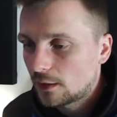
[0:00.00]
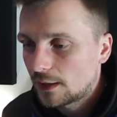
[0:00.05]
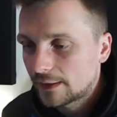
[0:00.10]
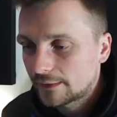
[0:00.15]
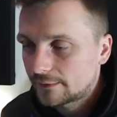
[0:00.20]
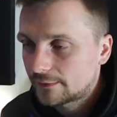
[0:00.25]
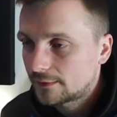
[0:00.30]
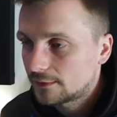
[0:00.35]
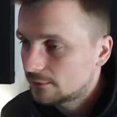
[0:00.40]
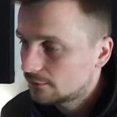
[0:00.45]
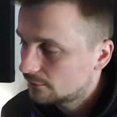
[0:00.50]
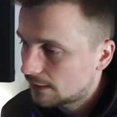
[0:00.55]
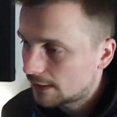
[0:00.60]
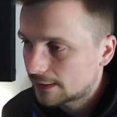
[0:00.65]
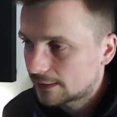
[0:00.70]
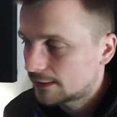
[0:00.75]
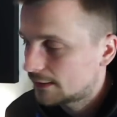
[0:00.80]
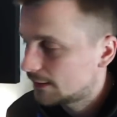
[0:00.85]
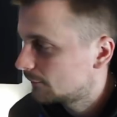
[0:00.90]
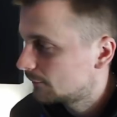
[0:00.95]
I still
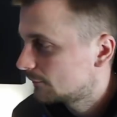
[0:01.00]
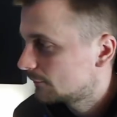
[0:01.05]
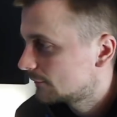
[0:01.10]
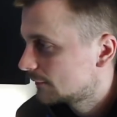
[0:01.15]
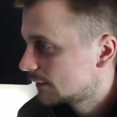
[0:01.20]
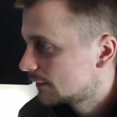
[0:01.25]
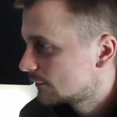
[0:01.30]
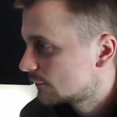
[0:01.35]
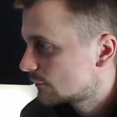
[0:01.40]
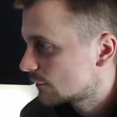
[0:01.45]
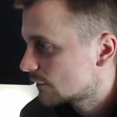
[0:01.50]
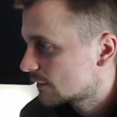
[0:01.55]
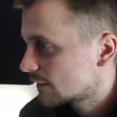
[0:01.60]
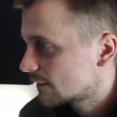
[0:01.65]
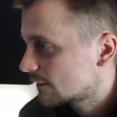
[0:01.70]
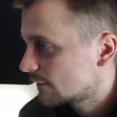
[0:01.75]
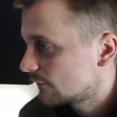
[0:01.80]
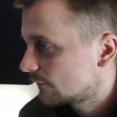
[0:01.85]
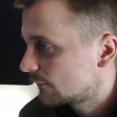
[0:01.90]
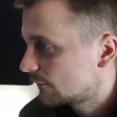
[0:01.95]
like him just
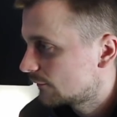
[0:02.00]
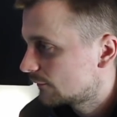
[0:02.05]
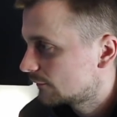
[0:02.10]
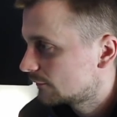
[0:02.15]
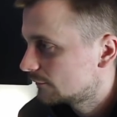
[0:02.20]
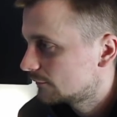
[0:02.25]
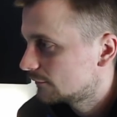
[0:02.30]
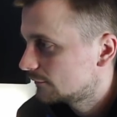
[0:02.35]
because of...